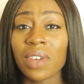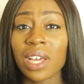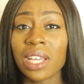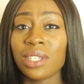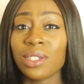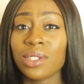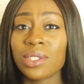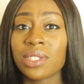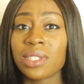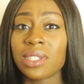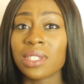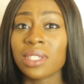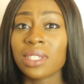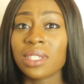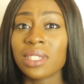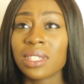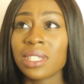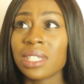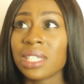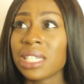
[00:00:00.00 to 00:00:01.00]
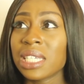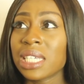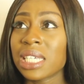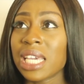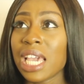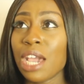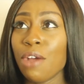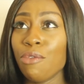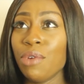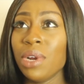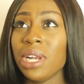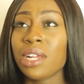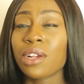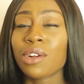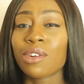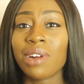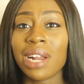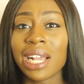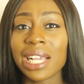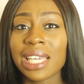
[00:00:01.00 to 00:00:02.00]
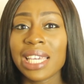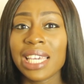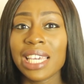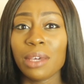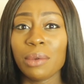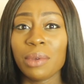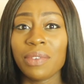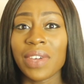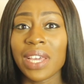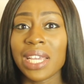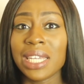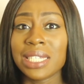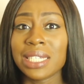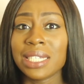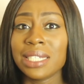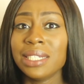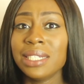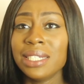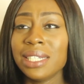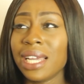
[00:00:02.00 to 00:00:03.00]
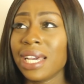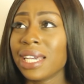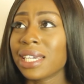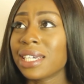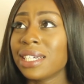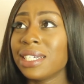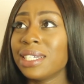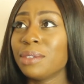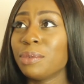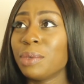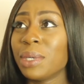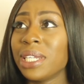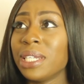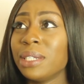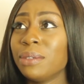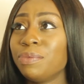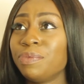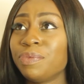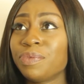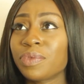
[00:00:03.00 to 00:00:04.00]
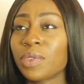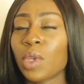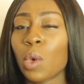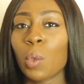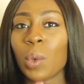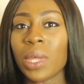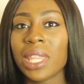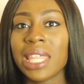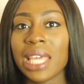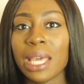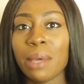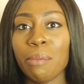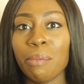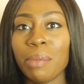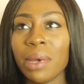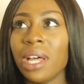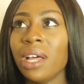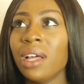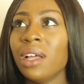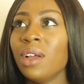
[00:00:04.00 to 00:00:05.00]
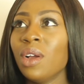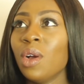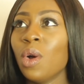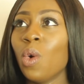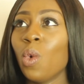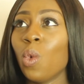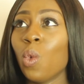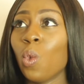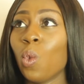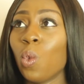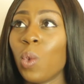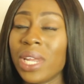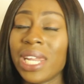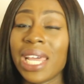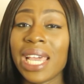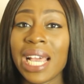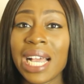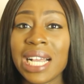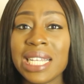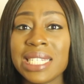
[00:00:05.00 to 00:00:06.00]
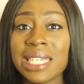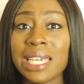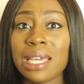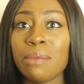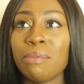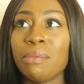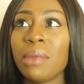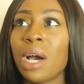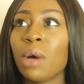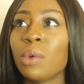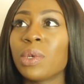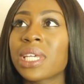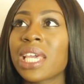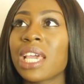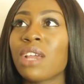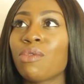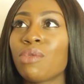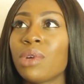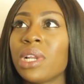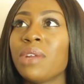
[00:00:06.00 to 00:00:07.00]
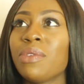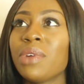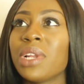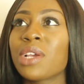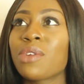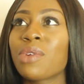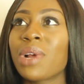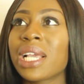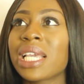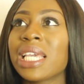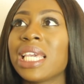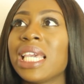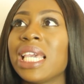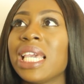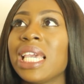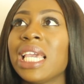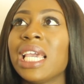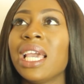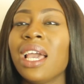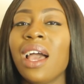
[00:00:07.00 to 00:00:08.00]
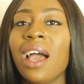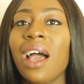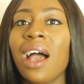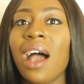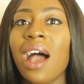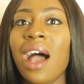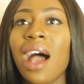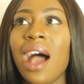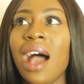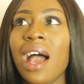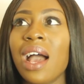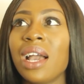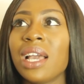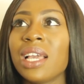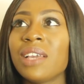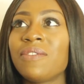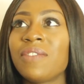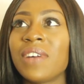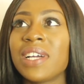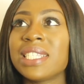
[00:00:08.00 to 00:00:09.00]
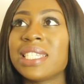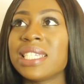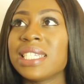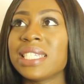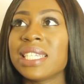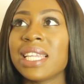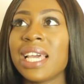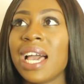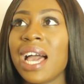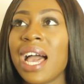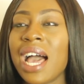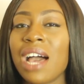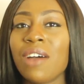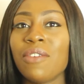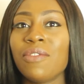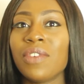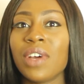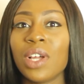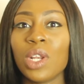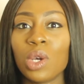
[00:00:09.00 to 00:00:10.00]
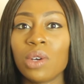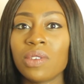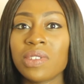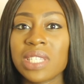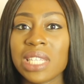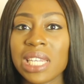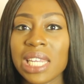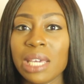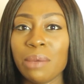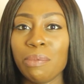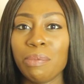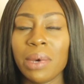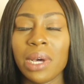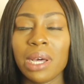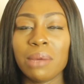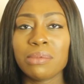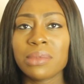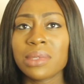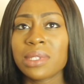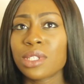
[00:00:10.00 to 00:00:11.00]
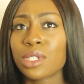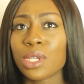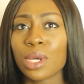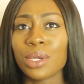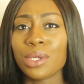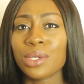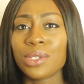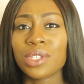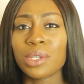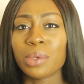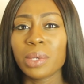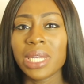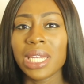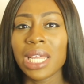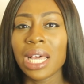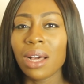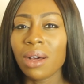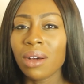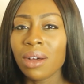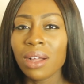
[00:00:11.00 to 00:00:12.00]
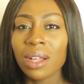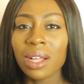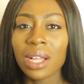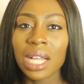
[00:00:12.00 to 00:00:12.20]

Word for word: I used to get really cranky with Aiden, like when, not with him, but when I had him, I would get really, really cranky if I didn't have a lot of sleep, but I'm so used to it now.